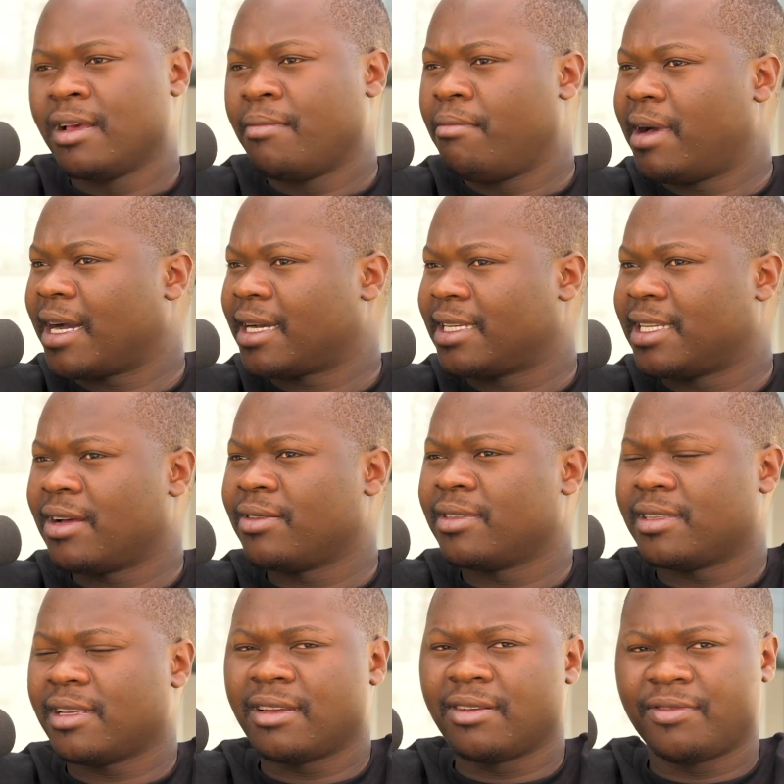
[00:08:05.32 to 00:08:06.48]
Mark
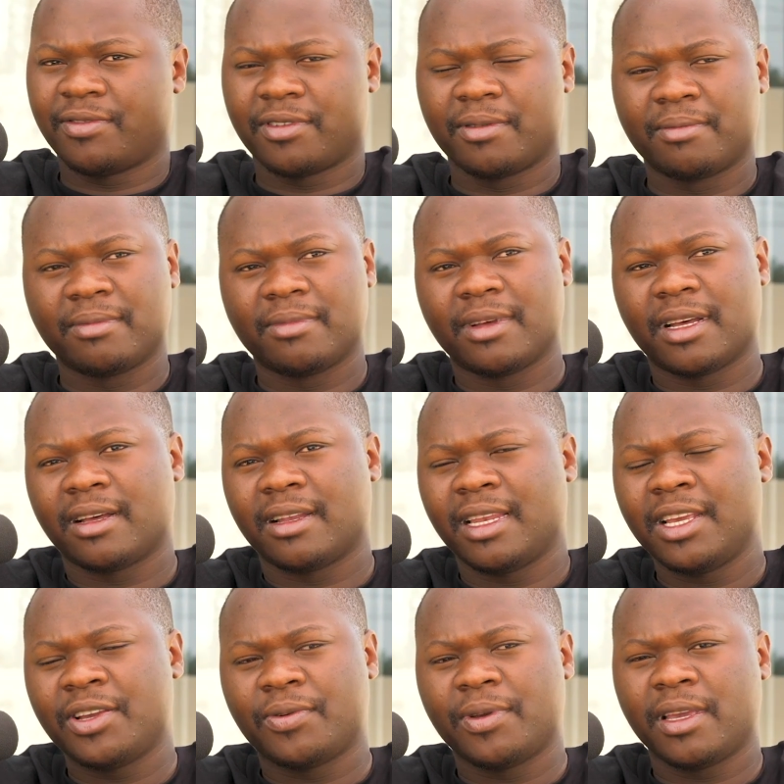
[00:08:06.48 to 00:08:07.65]
Townsend from
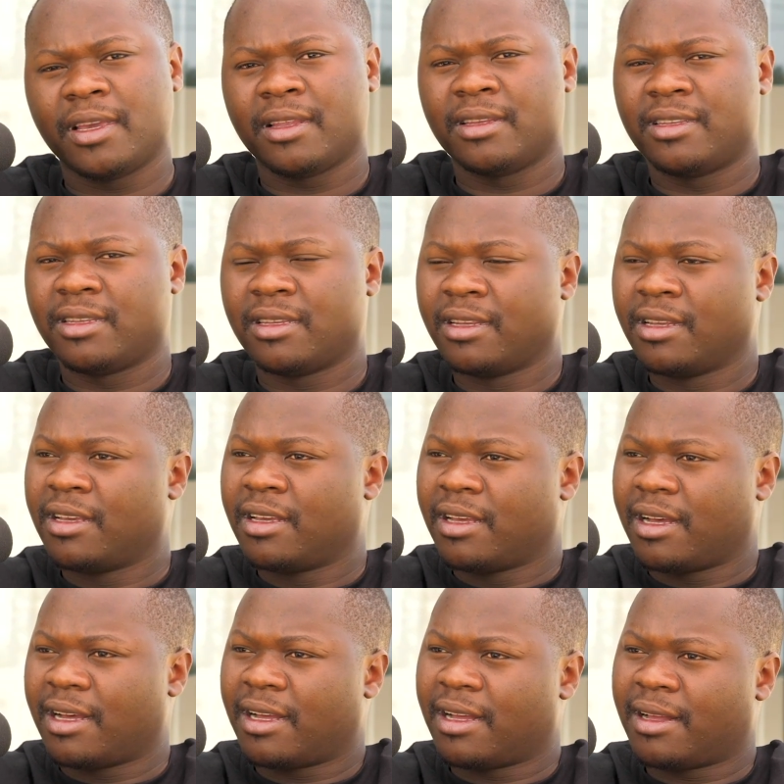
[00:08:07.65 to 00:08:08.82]
Liquid.
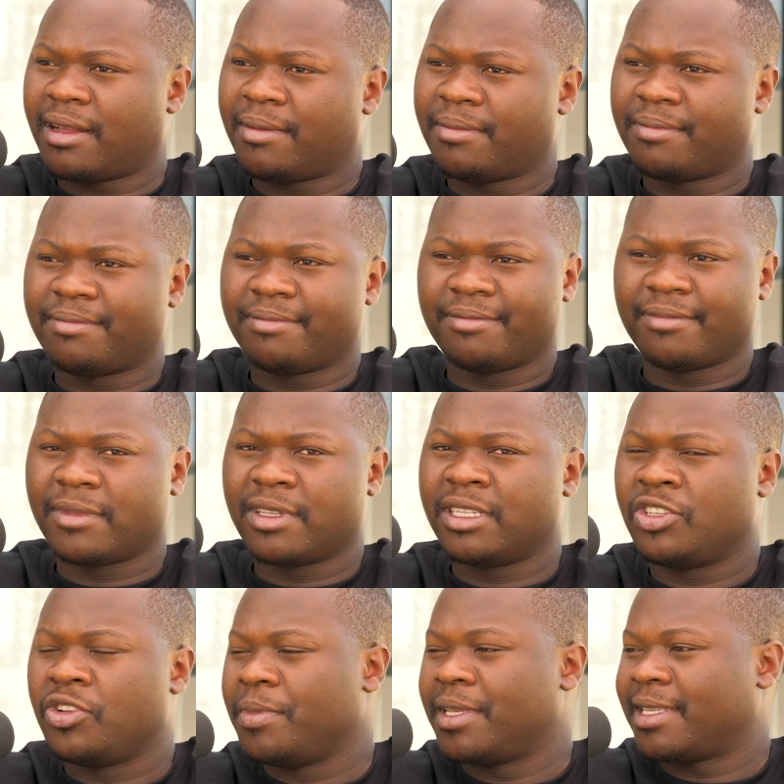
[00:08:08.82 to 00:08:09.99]

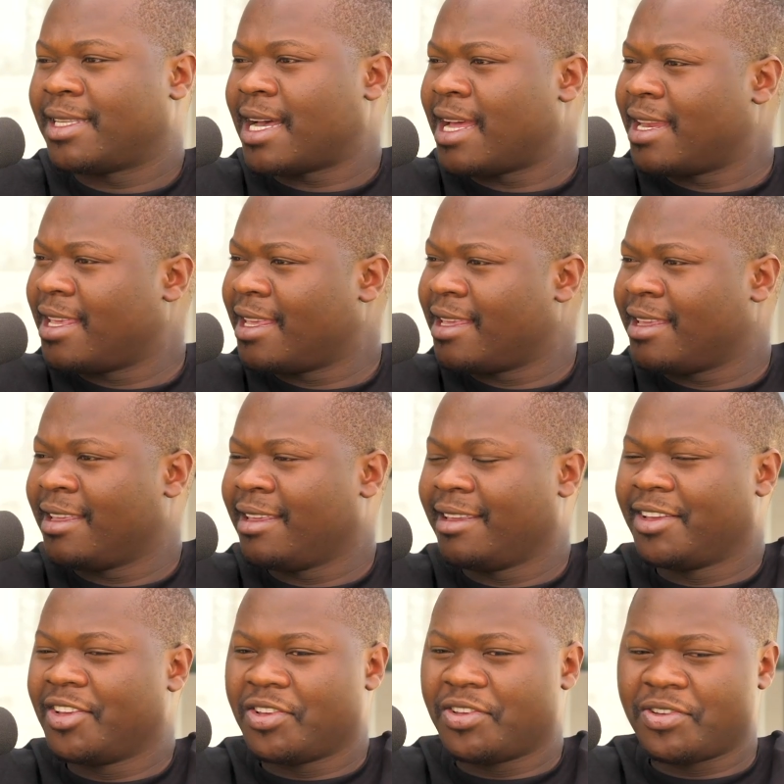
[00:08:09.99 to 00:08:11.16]
Dumisani.
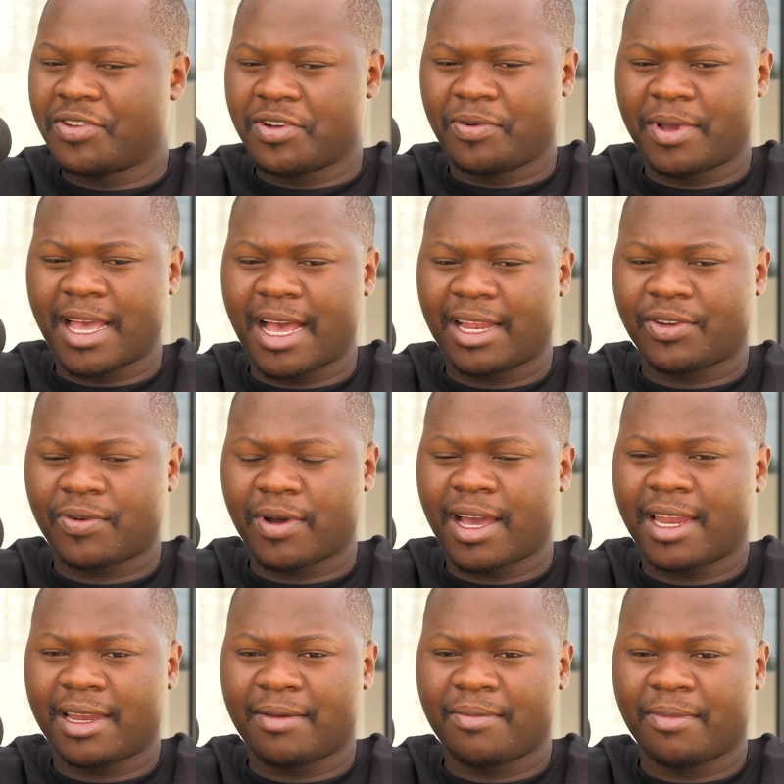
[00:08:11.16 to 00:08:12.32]
You know, we had quite
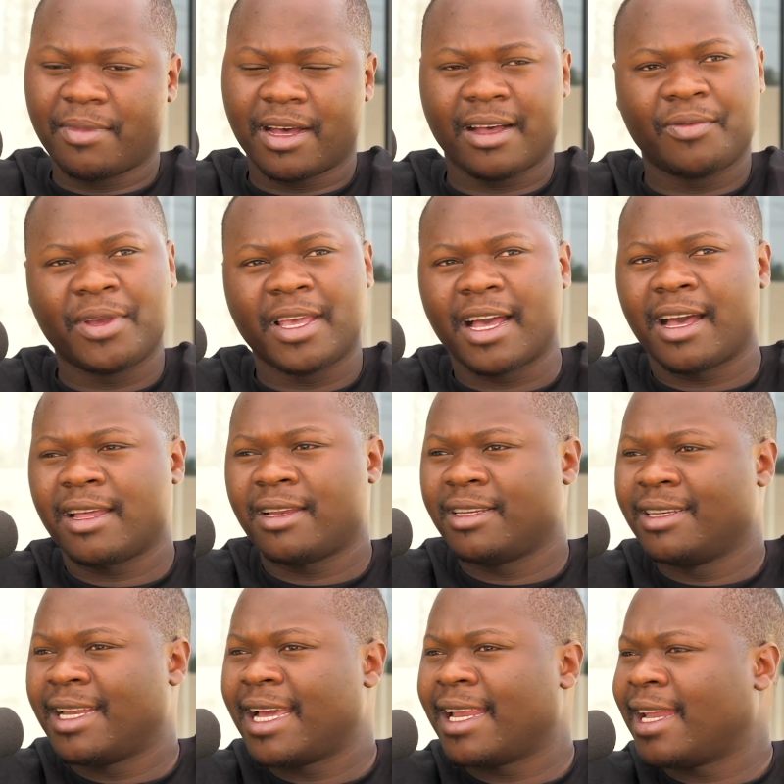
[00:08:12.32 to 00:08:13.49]
an, we had
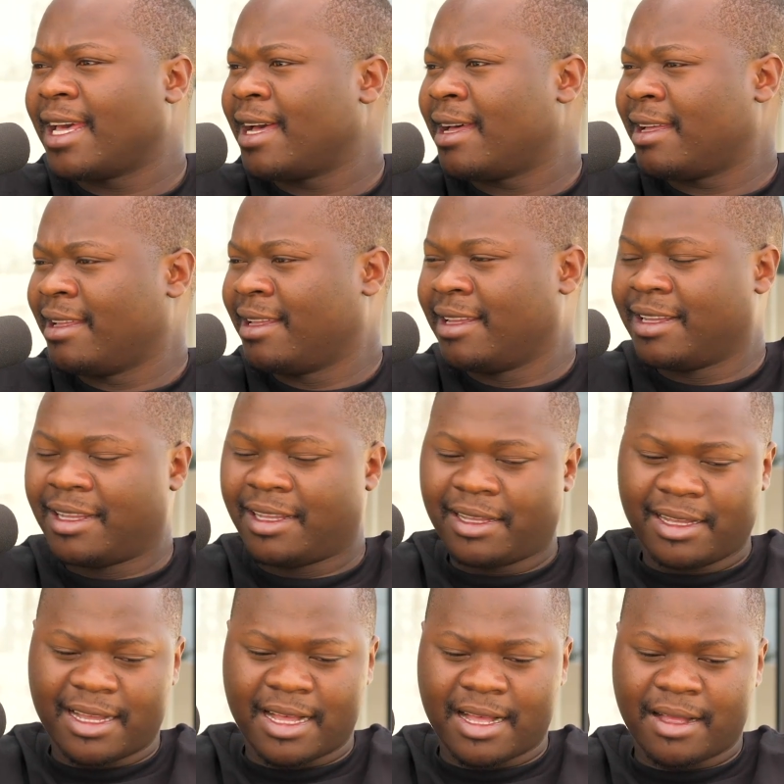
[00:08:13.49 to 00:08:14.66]
Ndela.
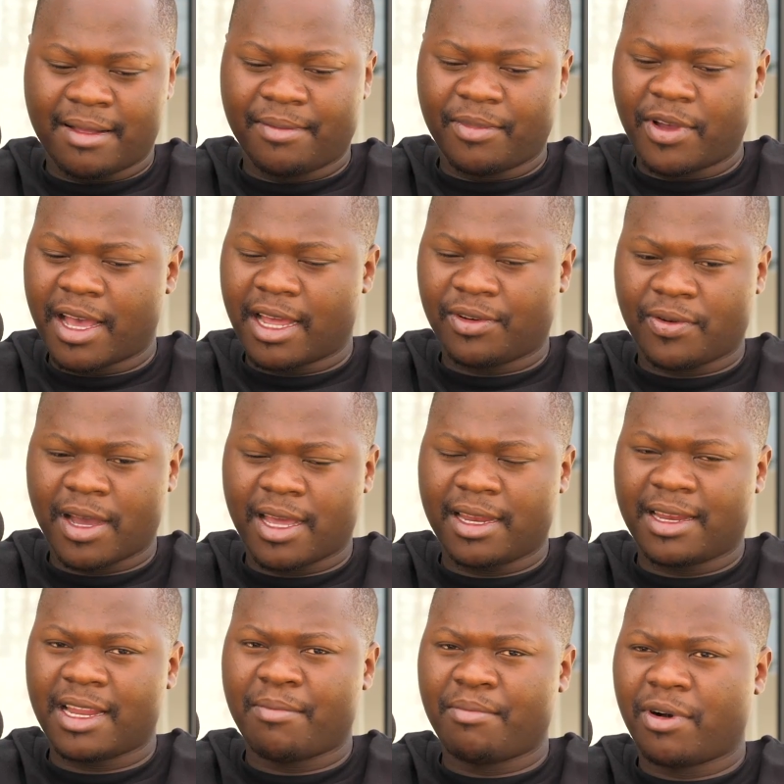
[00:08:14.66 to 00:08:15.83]
We had quite a
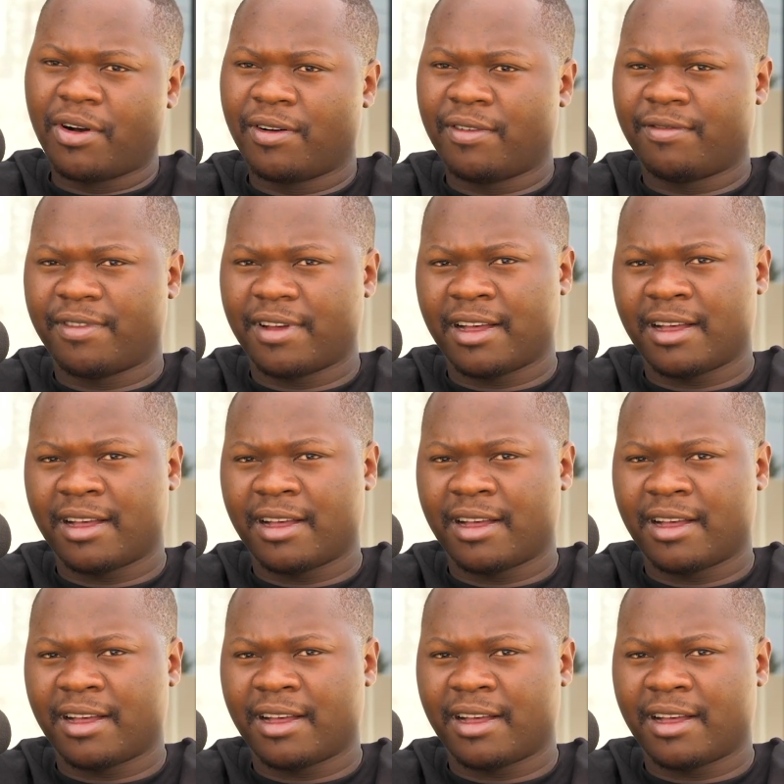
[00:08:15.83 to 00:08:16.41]
number of